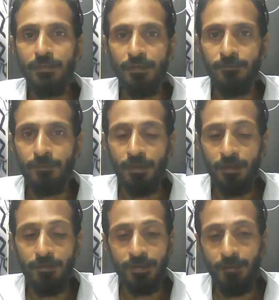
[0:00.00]
and
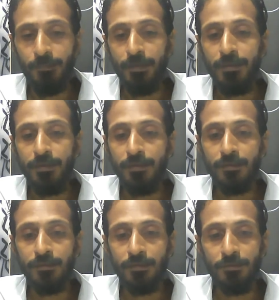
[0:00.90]
the campaigning,
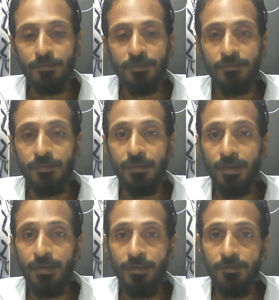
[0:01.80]
and it was a very high
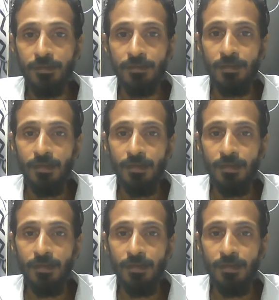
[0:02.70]
level